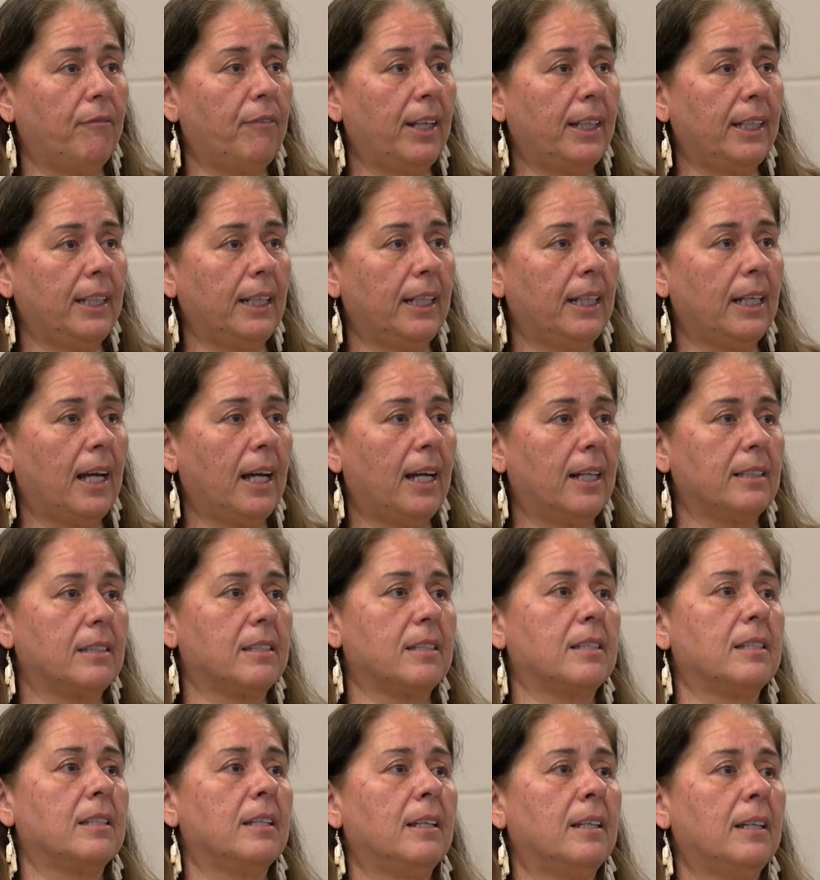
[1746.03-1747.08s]
the funding
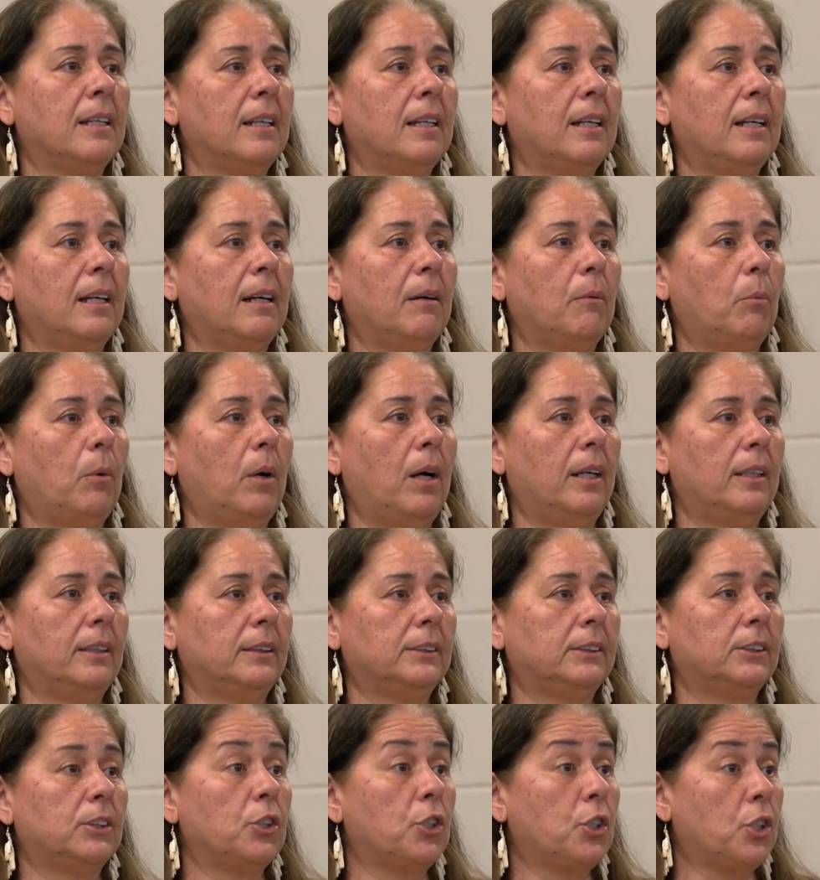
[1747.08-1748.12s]
cuts
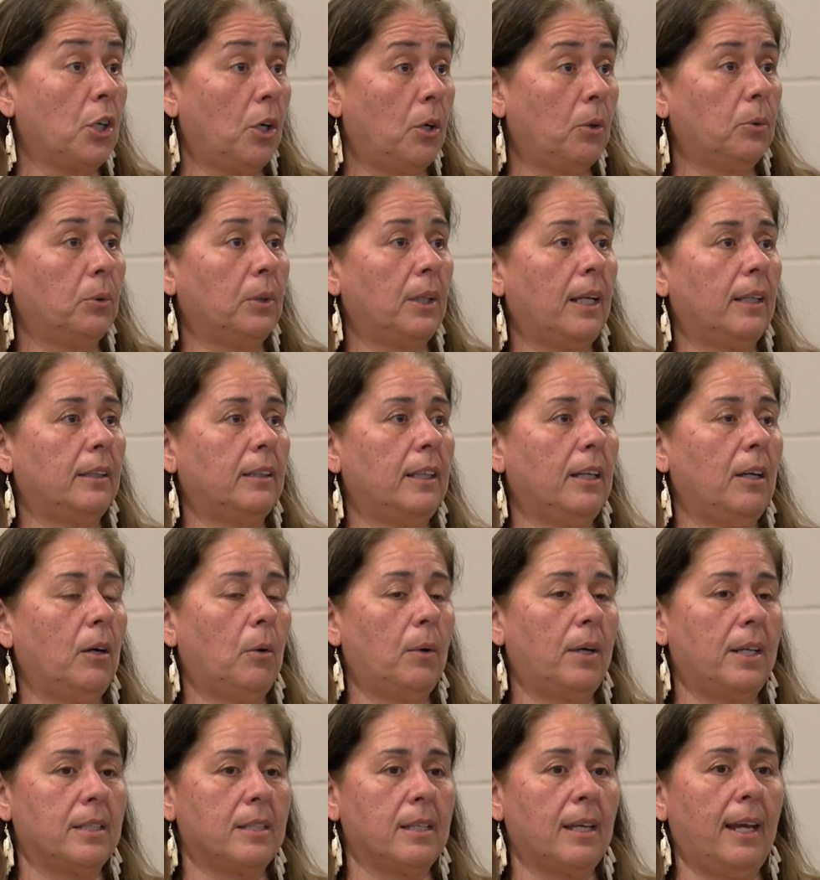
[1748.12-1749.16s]
was shown at the
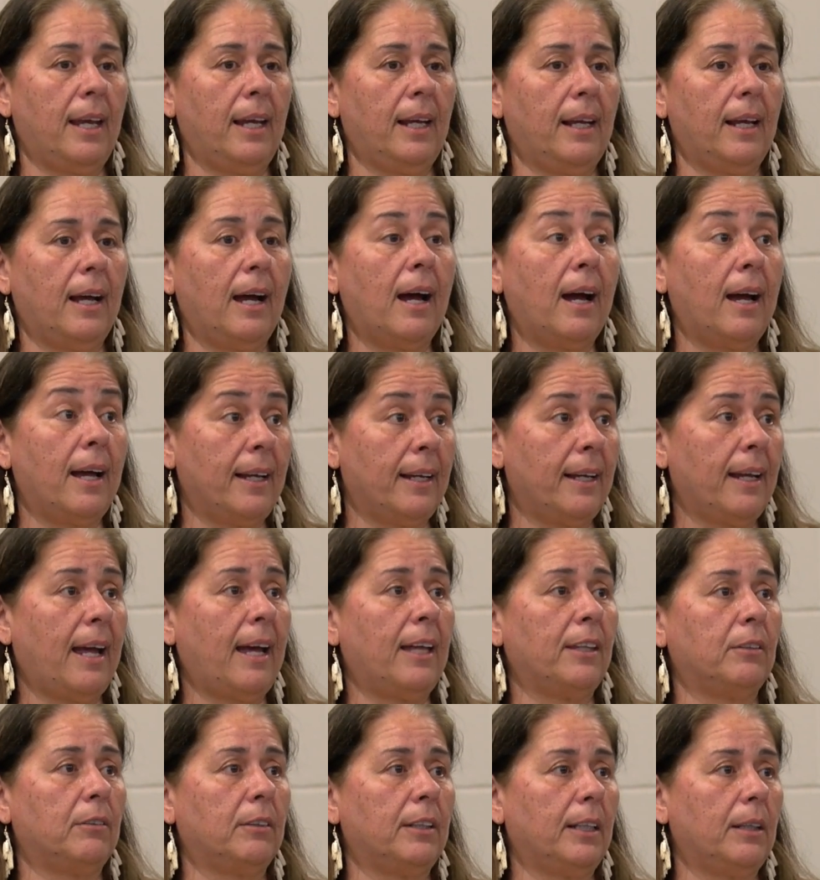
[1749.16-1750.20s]
OSI
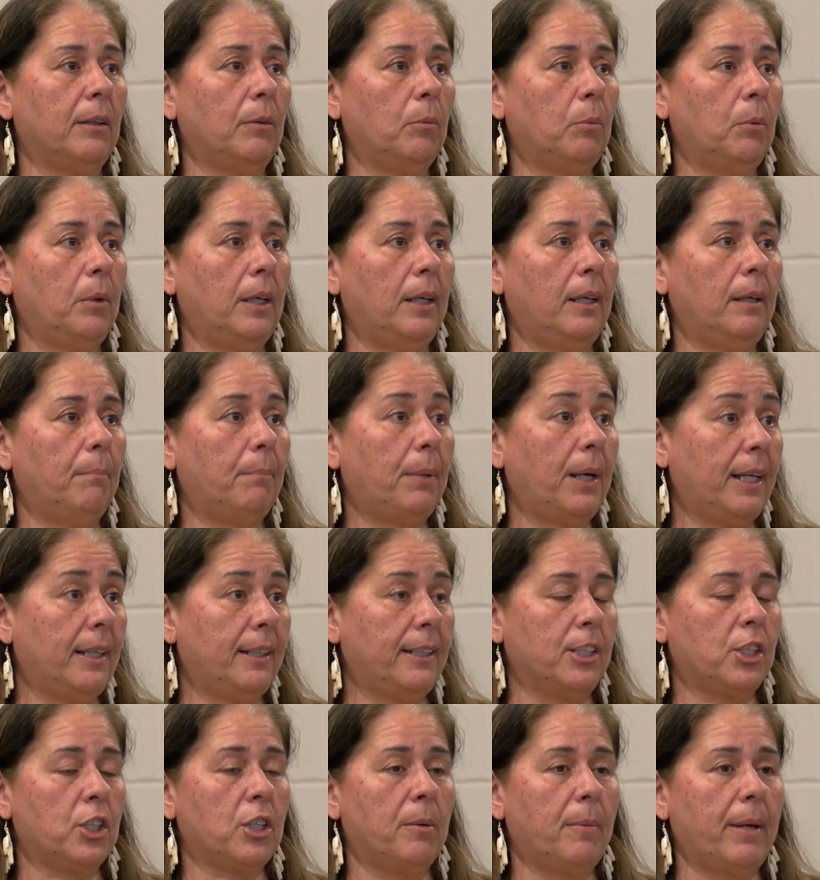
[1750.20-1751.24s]
gathering by
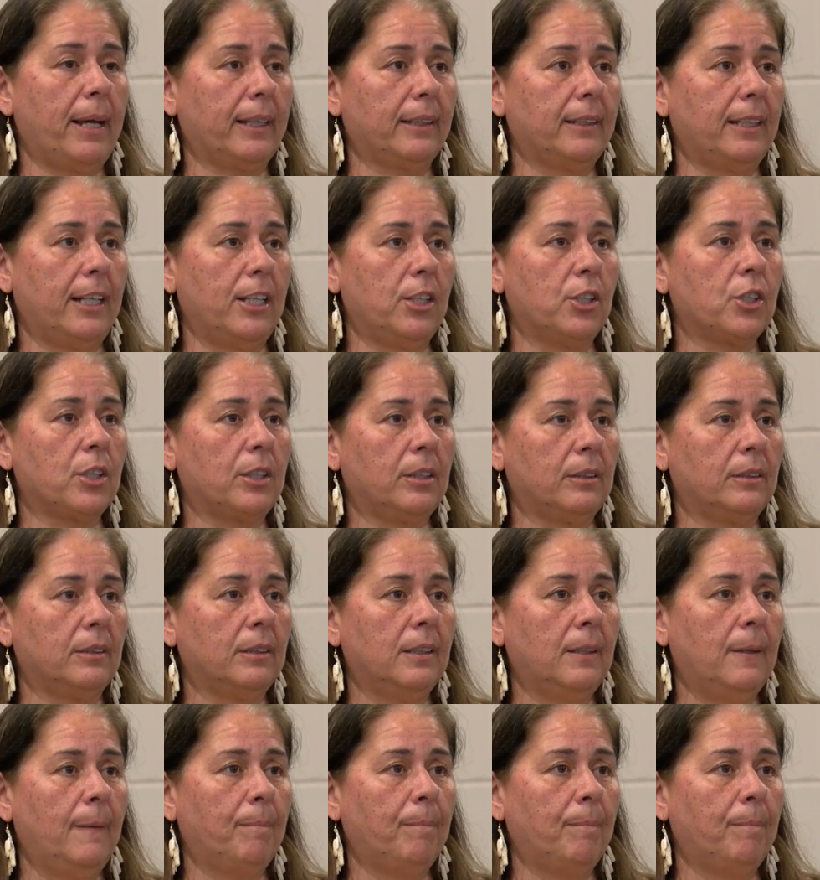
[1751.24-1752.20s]
Anishinaabe Nation.